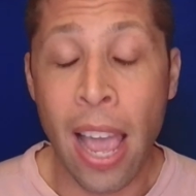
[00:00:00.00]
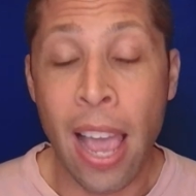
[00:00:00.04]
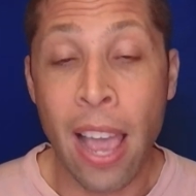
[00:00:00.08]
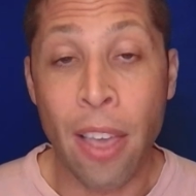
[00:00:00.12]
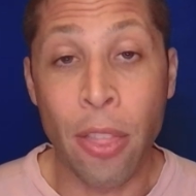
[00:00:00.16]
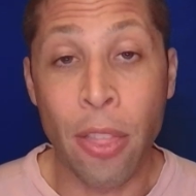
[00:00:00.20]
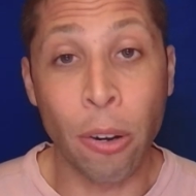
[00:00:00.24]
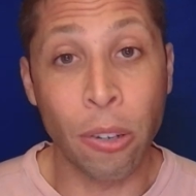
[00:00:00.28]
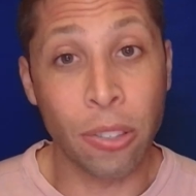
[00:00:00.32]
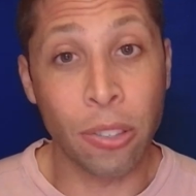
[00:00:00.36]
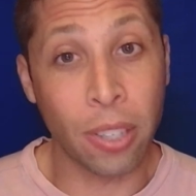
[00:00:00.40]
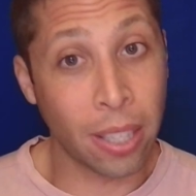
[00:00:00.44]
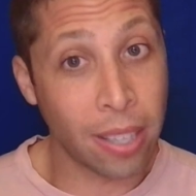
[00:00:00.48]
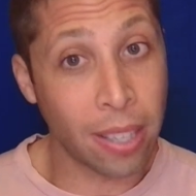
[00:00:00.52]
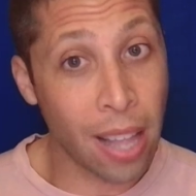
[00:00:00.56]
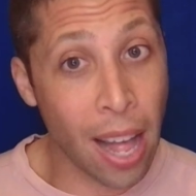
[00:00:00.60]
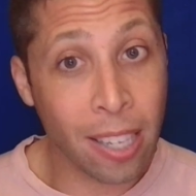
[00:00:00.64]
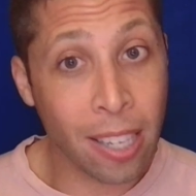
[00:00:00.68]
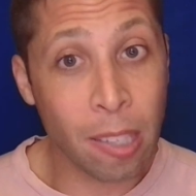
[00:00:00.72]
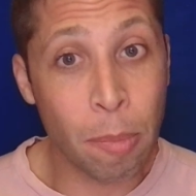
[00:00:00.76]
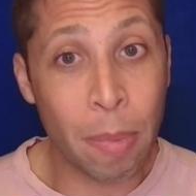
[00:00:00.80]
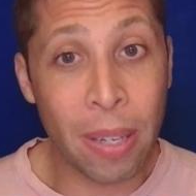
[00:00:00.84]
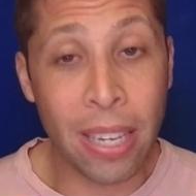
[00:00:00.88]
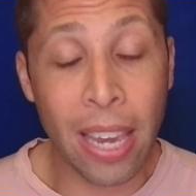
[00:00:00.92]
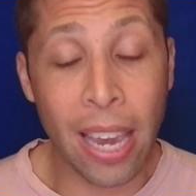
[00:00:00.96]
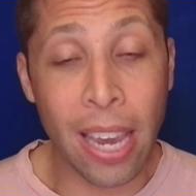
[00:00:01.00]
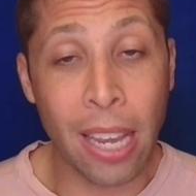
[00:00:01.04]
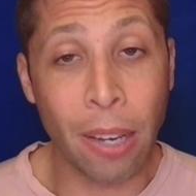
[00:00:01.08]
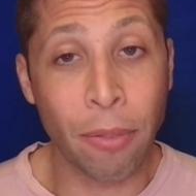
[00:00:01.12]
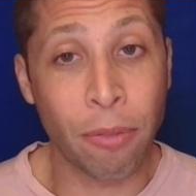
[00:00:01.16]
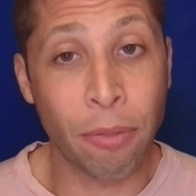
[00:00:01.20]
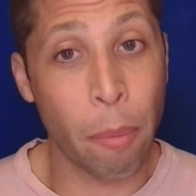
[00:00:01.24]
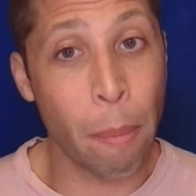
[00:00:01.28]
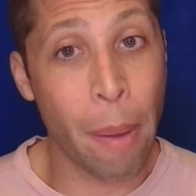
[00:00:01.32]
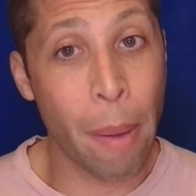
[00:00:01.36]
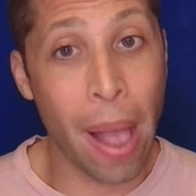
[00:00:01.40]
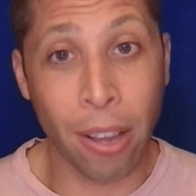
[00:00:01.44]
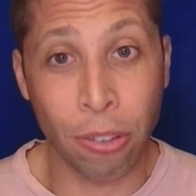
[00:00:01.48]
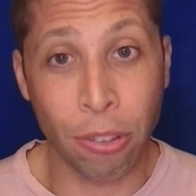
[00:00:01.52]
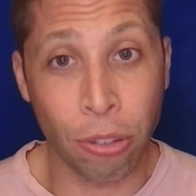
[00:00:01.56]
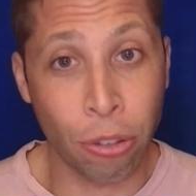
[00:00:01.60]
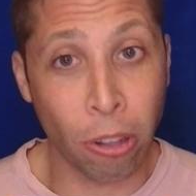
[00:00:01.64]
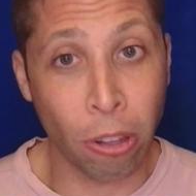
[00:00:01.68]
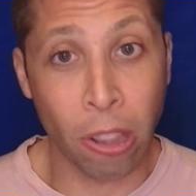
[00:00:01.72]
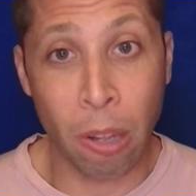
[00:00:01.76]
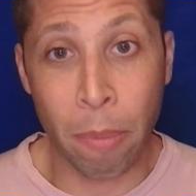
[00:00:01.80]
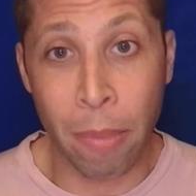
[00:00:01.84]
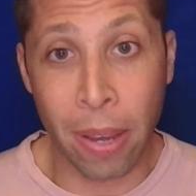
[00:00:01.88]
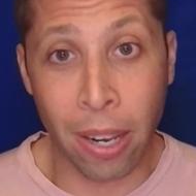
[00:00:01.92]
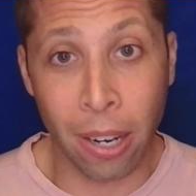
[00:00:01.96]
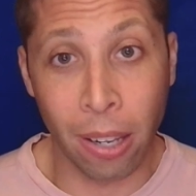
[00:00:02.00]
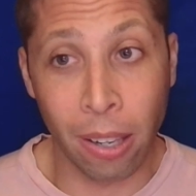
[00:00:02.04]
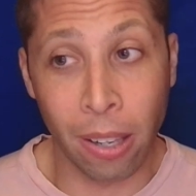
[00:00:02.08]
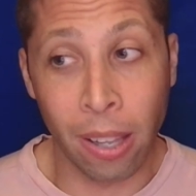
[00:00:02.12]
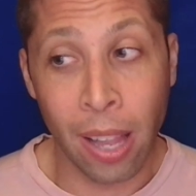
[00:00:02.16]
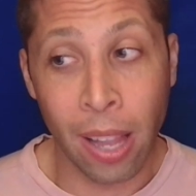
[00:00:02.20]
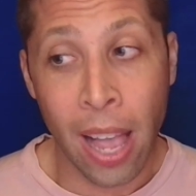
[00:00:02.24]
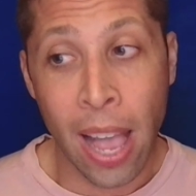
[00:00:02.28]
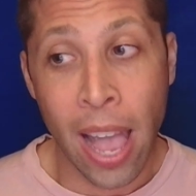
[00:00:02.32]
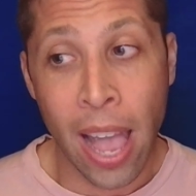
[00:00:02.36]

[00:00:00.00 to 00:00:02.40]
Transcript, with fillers: There is a lot to be gained from mastering the middle.